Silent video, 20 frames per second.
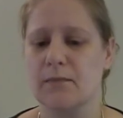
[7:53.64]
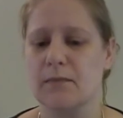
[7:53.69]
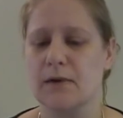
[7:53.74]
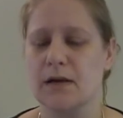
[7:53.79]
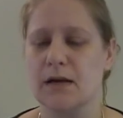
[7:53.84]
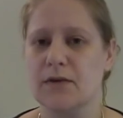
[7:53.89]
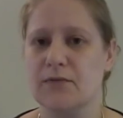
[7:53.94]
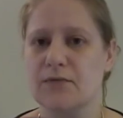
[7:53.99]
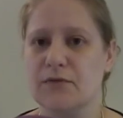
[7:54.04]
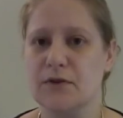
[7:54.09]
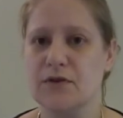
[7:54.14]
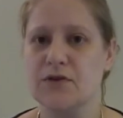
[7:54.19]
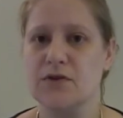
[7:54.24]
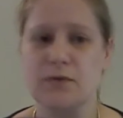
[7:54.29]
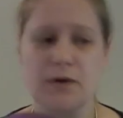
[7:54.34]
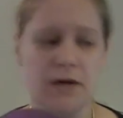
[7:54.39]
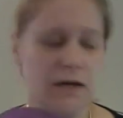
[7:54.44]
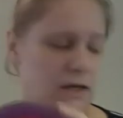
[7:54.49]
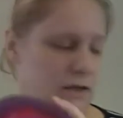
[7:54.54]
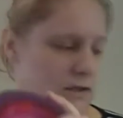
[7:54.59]
It feels
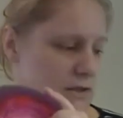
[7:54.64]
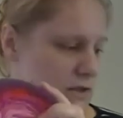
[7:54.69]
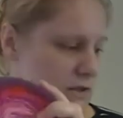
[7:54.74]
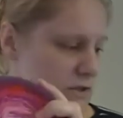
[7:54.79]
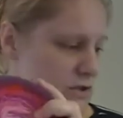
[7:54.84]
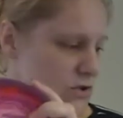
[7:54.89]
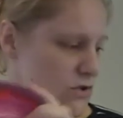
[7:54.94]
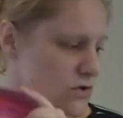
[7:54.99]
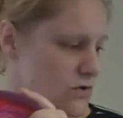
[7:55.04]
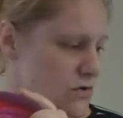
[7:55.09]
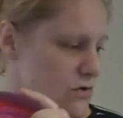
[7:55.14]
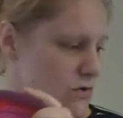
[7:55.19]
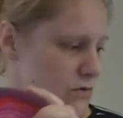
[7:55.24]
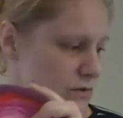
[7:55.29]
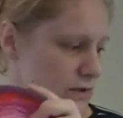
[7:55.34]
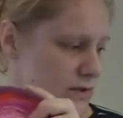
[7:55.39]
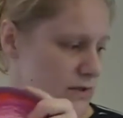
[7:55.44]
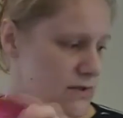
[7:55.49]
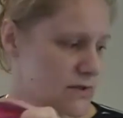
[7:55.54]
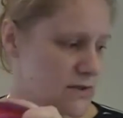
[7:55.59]
great, it's
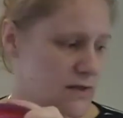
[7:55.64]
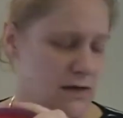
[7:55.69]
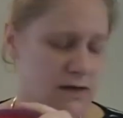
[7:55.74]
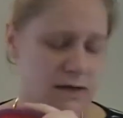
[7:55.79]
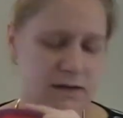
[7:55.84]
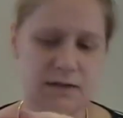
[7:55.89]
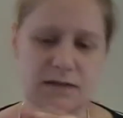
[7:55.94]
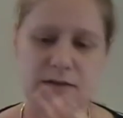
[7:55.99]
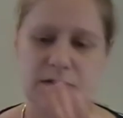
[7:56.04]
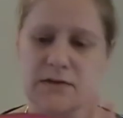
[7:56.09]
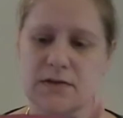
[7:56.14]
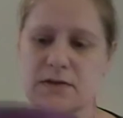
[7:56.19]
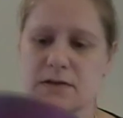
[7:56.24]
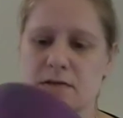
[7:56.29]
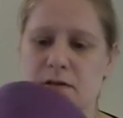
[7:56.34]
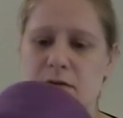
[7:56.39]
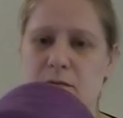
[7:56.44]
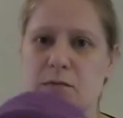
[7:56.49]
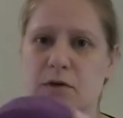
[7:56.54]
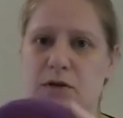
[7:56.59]
soft, it's nice, there's
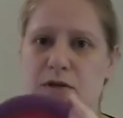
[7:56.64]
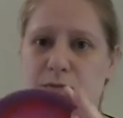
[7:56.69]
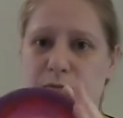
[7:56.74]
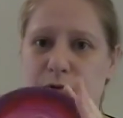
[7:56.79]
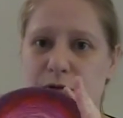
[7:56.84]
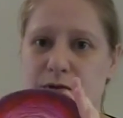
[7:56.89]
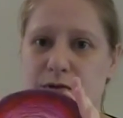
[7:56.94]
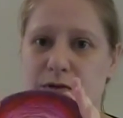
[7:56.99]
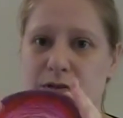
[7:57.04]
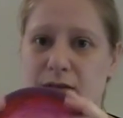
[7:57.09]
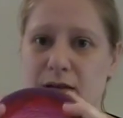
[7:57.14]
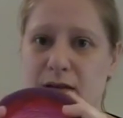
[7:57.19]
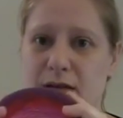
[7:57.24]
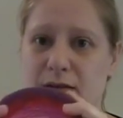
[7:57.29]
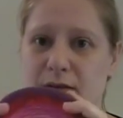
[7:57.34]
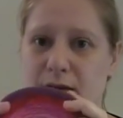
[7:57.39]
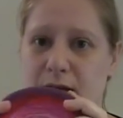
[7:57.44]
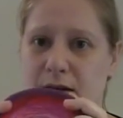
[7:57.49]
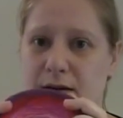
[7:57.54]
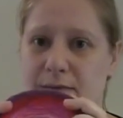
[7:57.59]
not much more to say
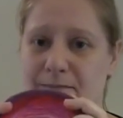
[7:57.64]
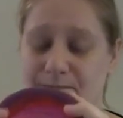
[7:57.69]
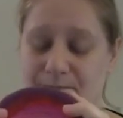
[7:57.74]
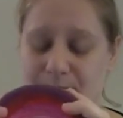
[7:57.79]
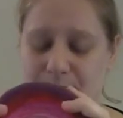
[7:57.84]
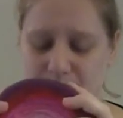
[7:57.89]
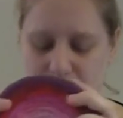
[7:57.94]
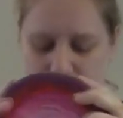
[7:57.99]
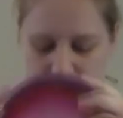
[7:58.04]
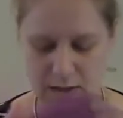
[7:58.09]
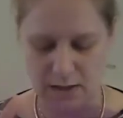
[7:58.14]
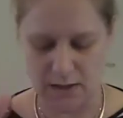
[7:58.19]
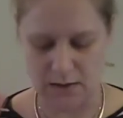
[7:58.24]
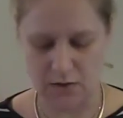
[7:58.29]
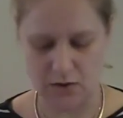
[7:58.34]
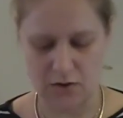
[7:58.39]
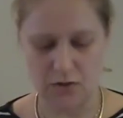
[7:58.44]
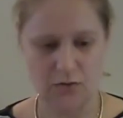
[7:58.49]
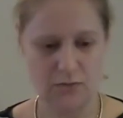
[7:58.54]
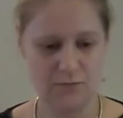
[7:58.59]
that,
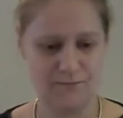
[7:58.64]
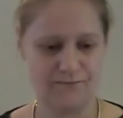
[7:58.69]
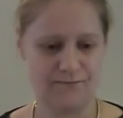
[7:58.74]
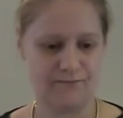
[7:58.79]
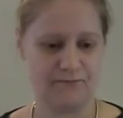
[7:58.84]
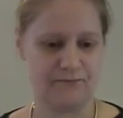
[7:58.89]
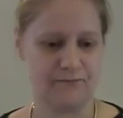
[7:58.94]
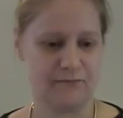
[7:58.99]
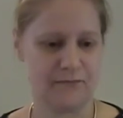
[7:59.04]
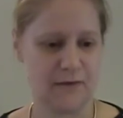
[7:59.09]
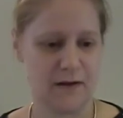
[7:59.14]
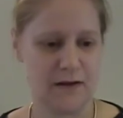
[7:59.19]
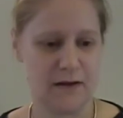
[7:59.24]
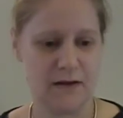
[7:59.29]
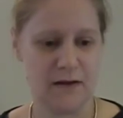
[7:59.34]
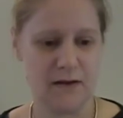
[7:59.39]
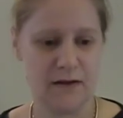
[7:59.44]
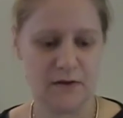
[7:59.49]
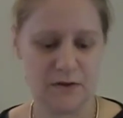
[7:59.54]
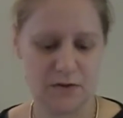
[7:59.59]
thank you.
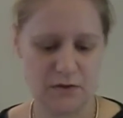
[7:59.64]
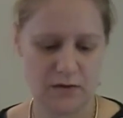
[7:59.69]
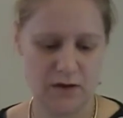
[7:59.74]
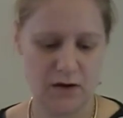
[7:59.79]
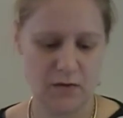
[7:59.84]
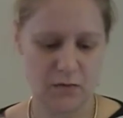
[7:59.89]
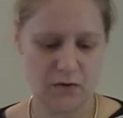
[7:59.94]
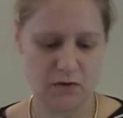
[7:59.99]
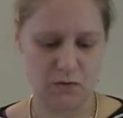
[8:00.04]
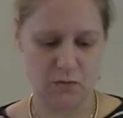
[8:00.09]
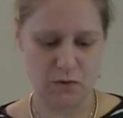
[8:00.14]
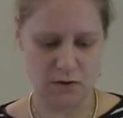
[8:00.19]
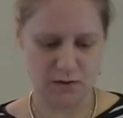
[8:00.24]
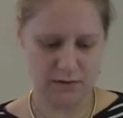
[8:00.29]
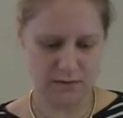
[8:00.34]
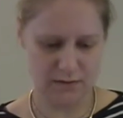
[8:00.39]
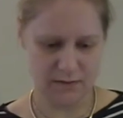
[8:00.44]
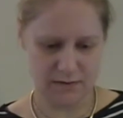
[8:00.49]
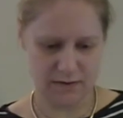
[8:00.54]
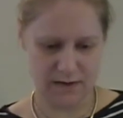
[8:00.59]
So that was one.
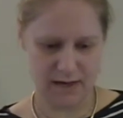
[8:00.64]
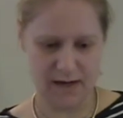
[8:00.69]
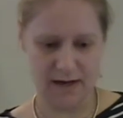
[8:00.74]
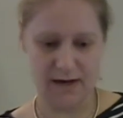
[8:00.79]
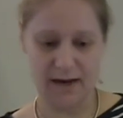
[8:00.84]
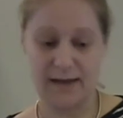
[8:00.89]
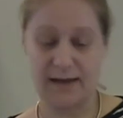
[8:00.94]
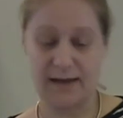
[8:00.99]
Then I